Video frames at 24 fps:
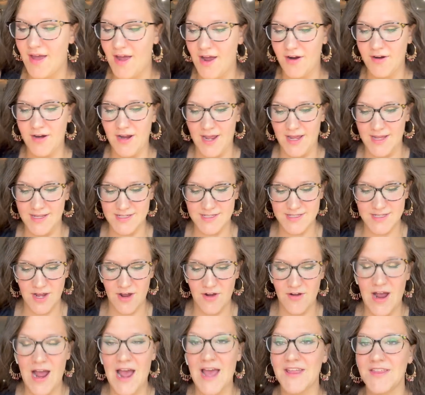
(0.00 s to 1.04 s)
Okay, so
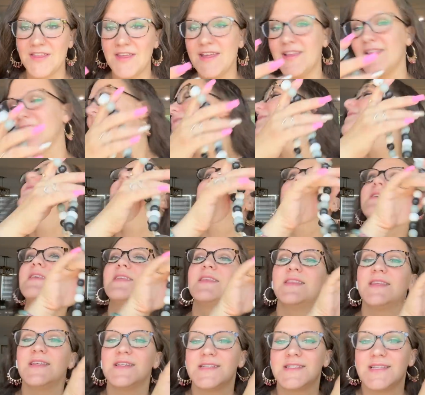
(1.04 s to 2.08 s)
I think this is
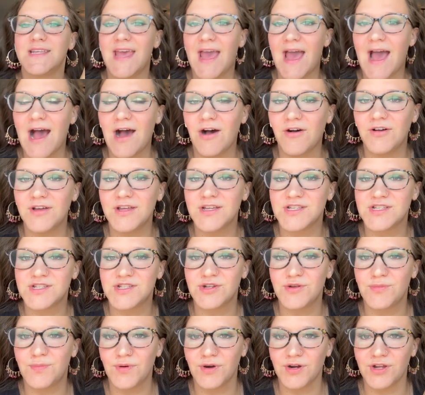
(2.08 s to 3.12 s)
this cow is
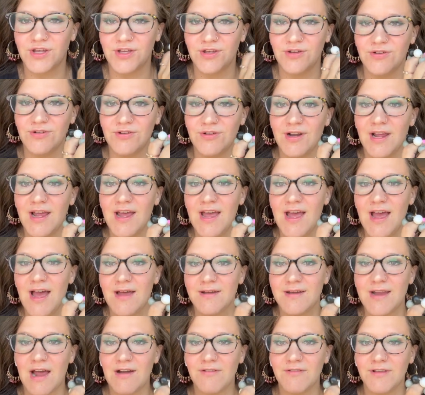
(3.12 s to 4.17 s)
super cute.
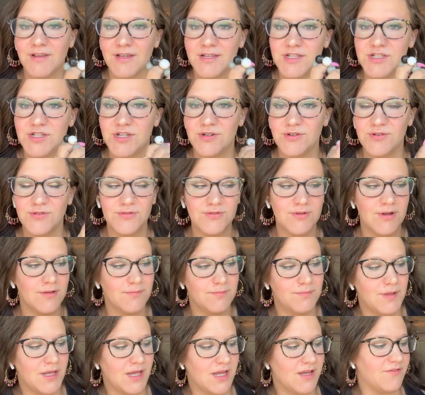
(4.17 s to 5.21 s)
Not really too
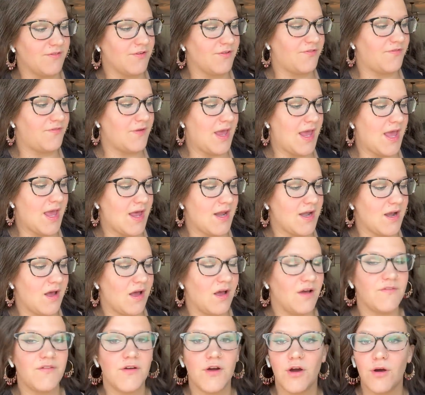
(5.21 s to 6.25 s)
big of a fan
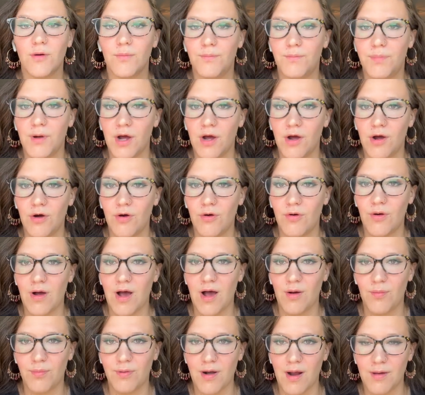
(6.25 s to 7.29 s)
of her bow.
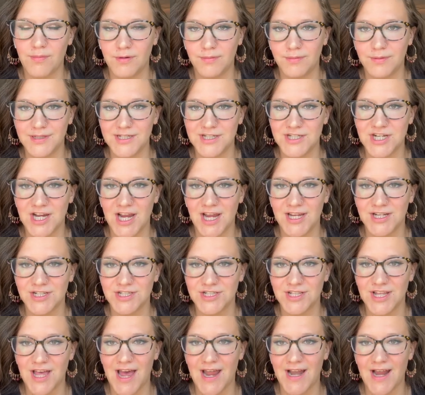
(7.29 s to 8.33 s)
I'll probably change
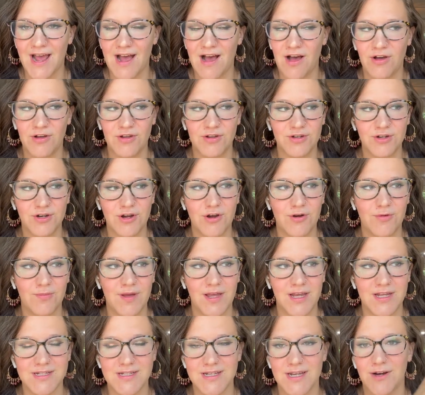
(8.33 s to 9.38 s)
that out, no
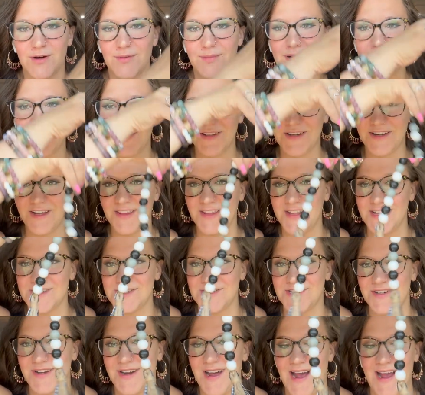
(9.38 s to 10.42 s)
big deal. But look at this,
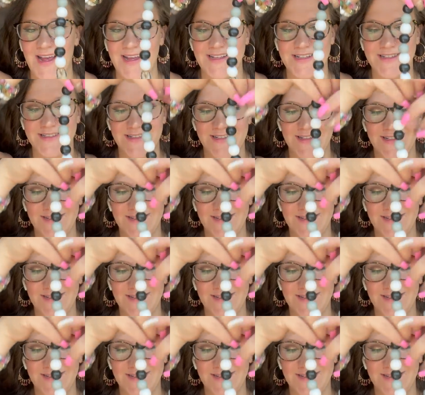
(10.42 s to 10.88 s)
you guys.